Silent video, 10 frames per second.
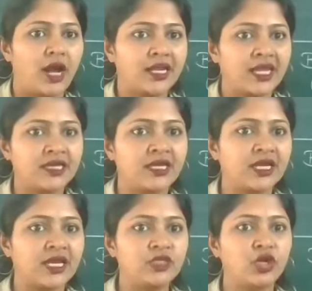again
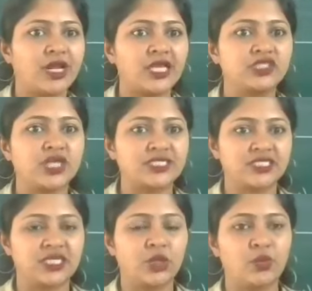and again you're
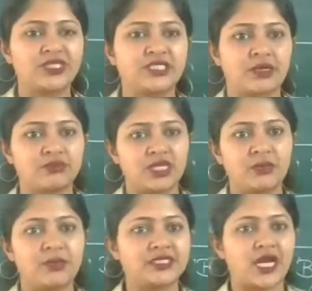adjusting with
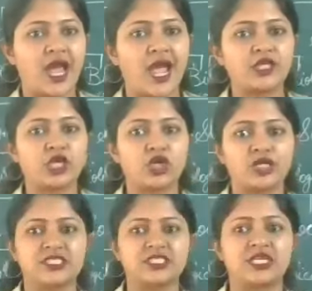something better and you're
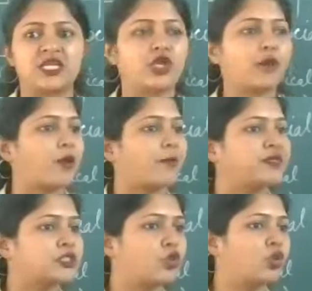not sitting in your
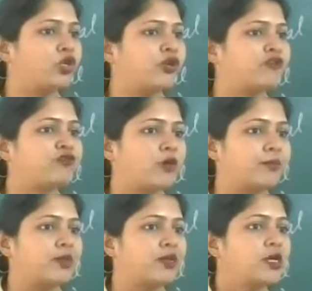proper school
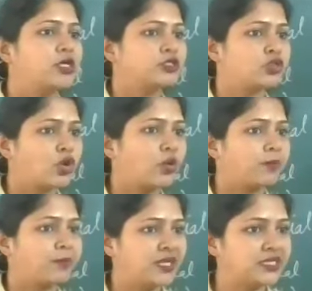uniform.
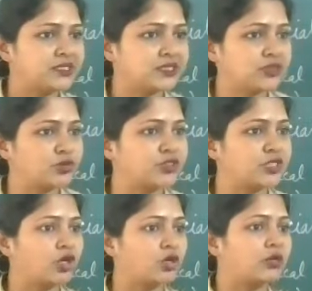So please sit
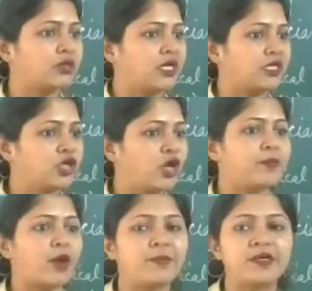in your
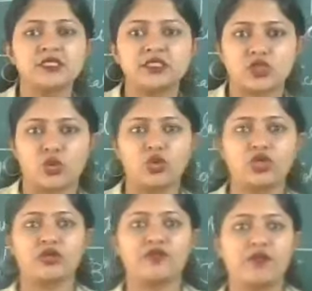proper school
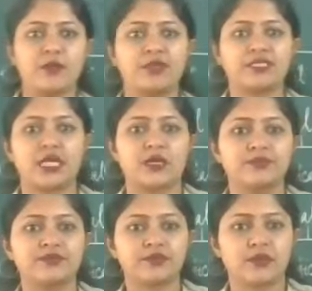uniform better.
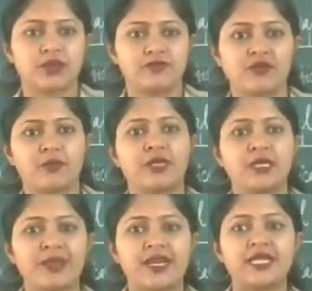From
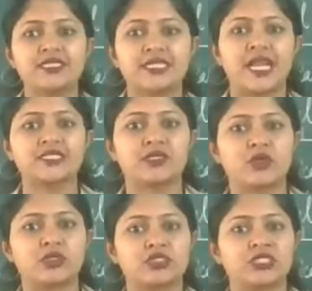in my next class, I
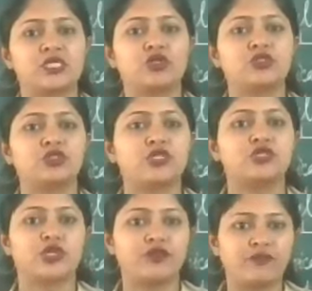want to see you in your
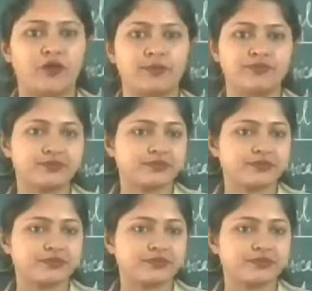uniform.